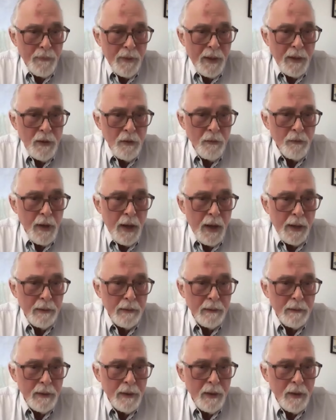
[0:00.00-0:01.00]
and you've
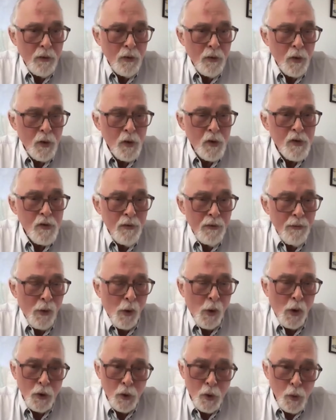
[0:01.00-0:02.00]
got,
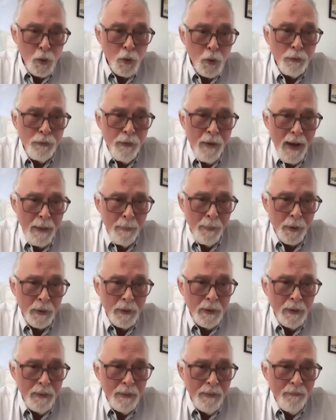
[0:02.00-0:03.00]
you're on Google
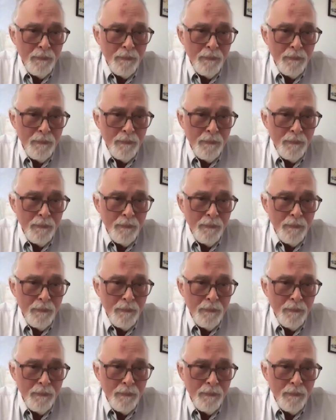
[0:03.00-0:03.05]
Fiber,